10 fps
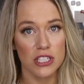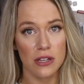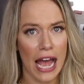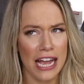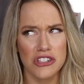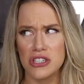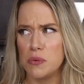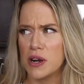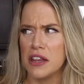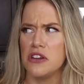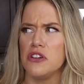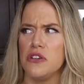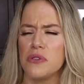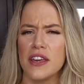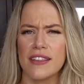which is actually one of the
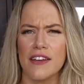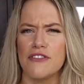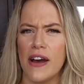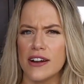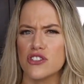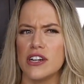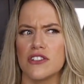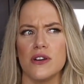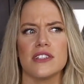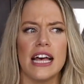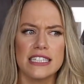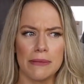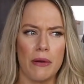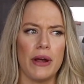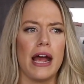new things I found at Trader Joe's. Last time
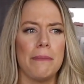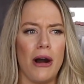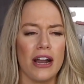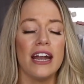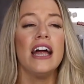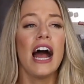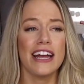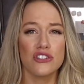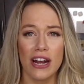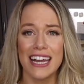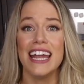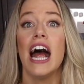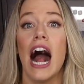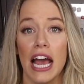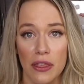I went, I bought it, I tried it,
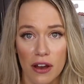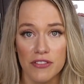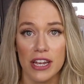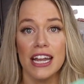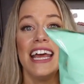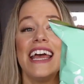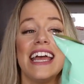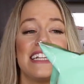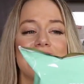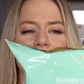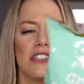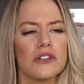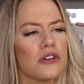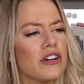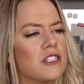I loved it. It's these
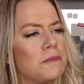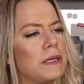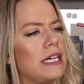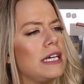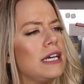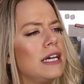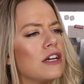crunchy